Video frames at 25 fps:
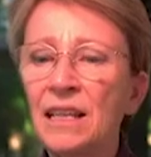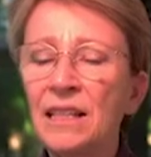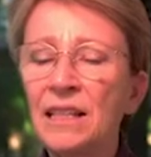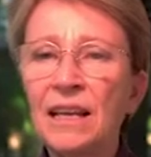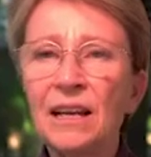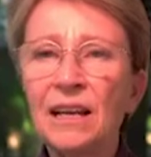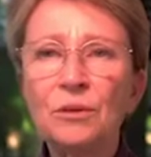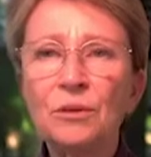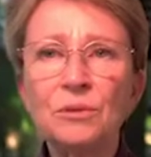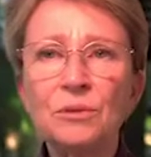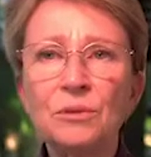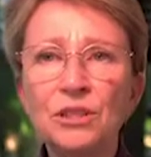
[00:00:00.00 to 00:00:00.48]

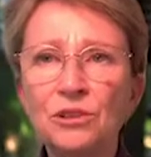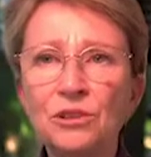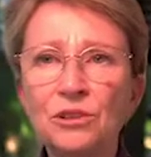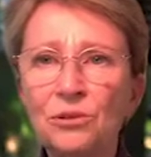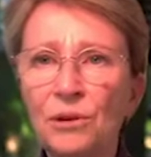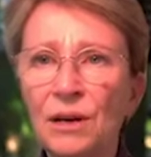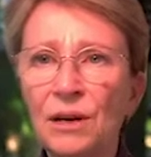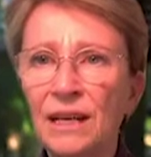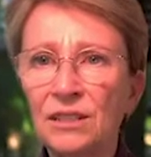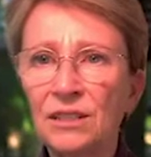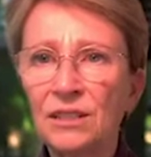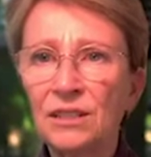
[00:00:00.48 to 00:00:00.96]
that it was
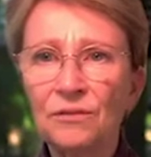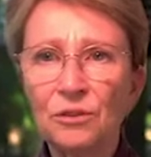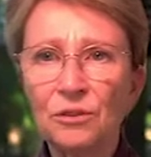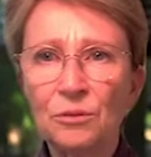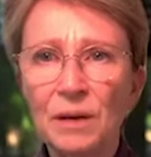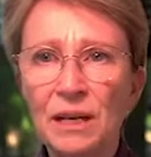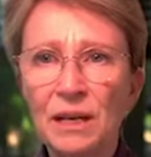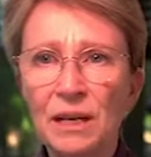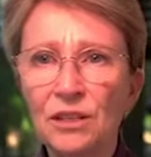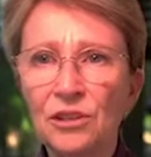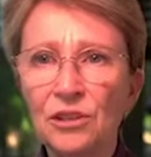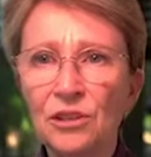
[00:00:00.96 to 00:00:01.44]

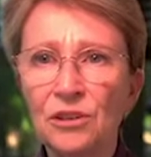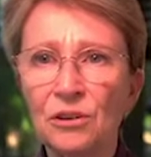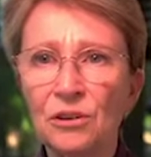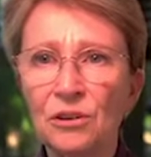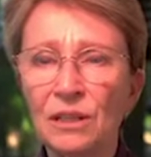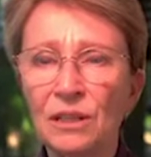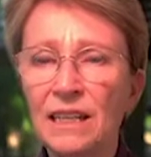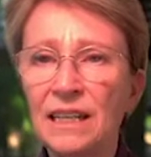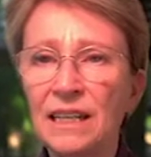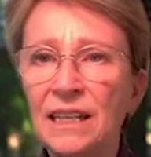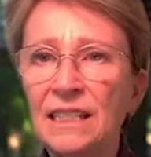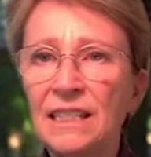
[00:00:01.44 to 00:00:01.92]

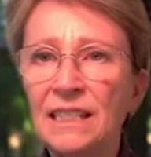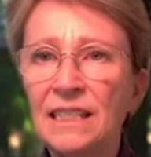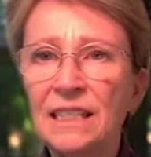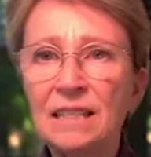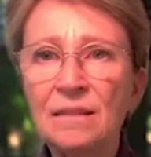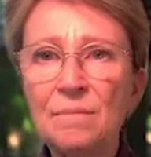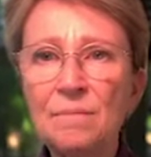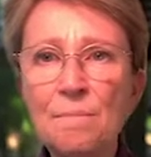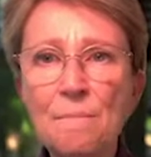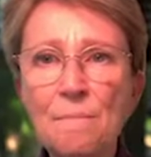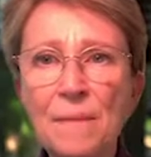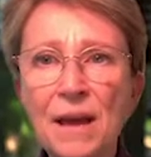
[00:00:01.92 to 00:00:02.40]
transformational and it
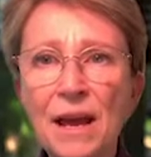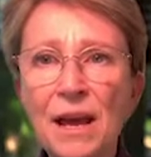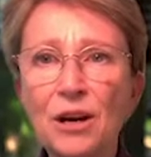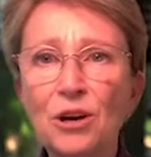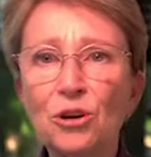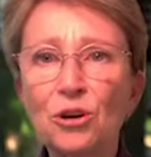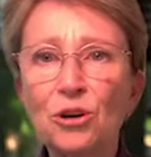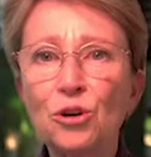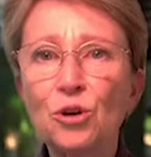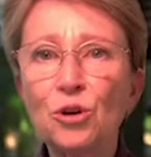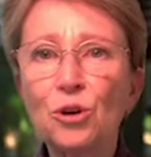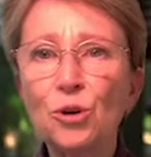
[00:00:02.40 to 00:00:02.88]
didn't
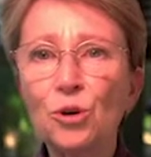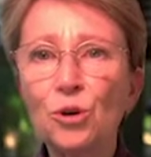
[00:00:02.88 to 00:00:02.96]
matter